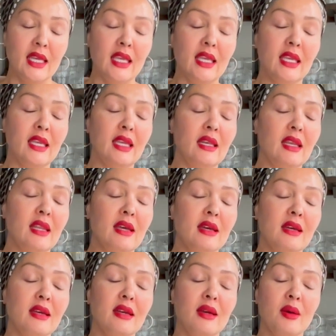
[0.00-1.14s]
in
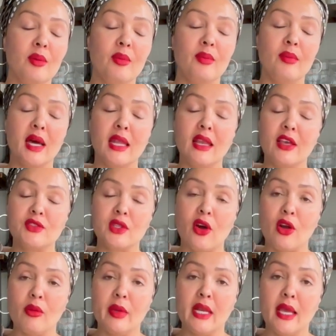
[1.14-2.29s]
my left
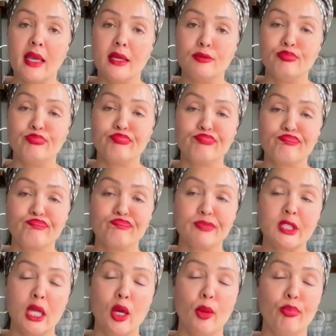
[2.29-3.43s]
arm and hand.
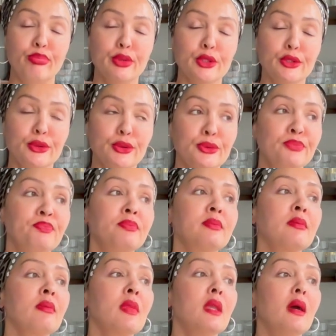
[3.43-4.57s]
Boo.
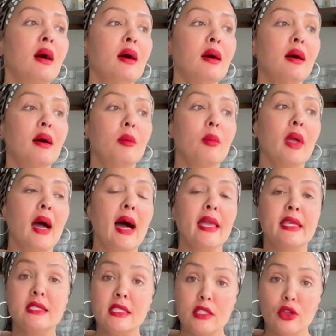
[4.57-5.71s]
I
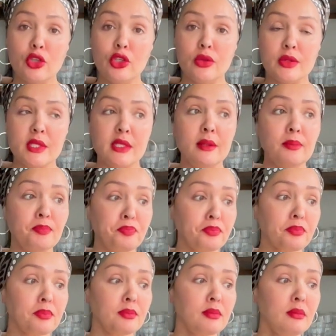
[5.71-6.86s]
can still use it.
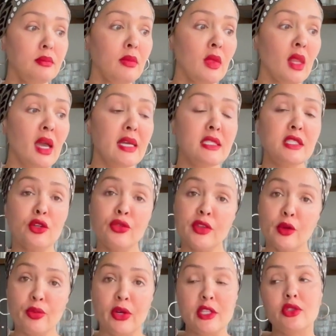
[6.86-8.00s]
I still feel
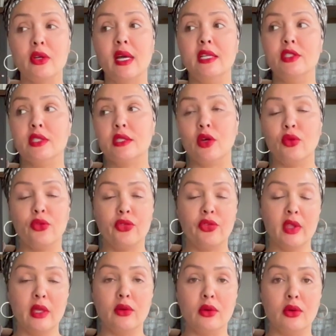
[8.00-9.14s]
pressure. I just don't
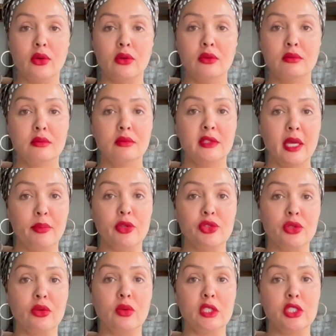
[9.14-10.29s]
feel
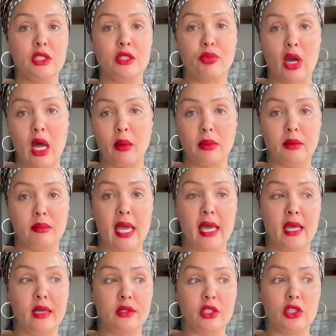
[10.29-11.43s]
temperature, which is a problem
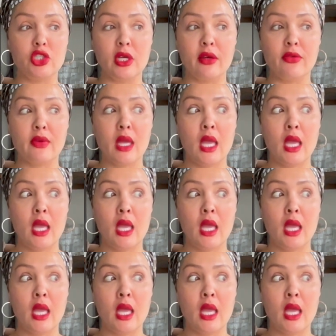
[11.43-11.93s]
as a chef.